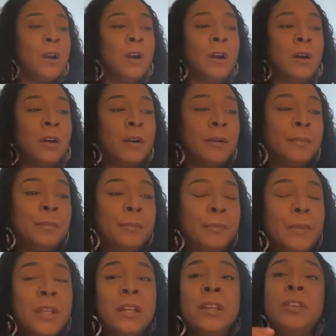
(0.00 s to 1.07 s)
And
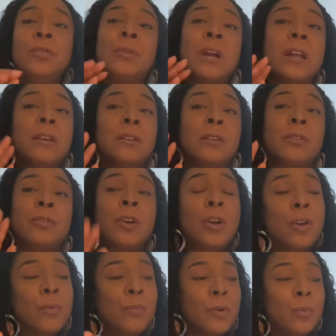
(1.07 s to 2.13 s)
then you got the
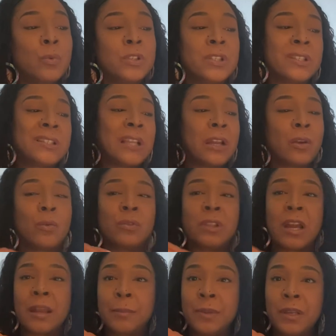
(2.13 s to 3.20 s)
third one, which is
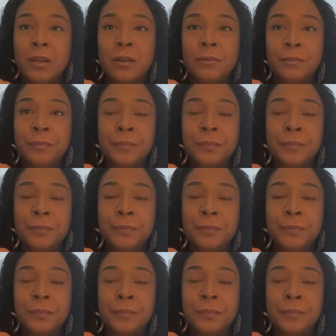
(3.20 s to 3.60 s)
Psychothymia